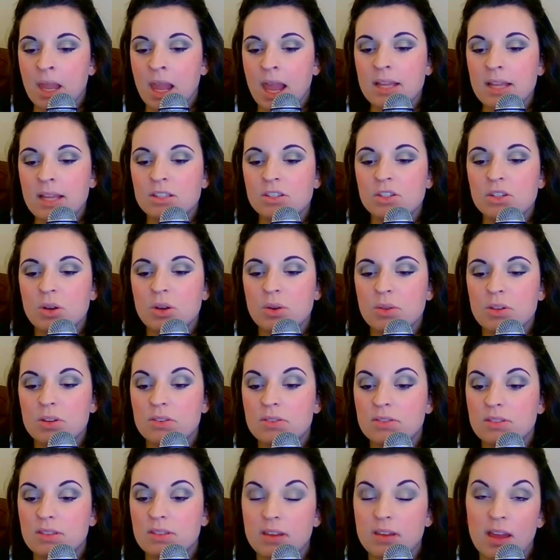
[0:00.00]
And so
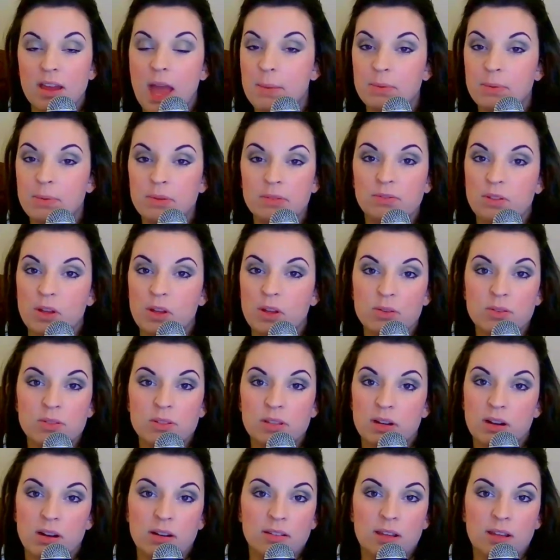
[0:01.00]
there's ebb and
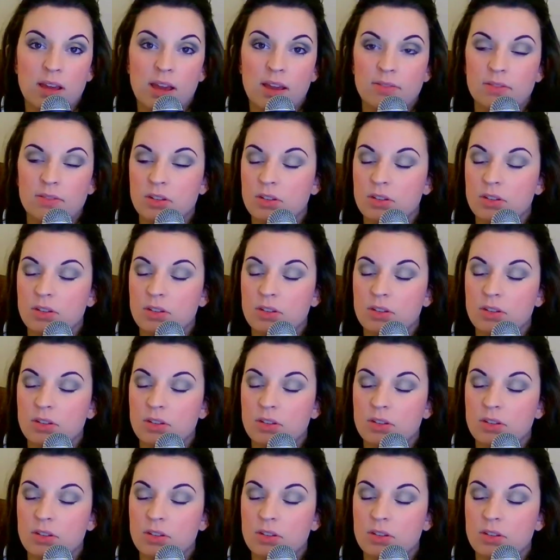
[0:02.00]
flows in our life.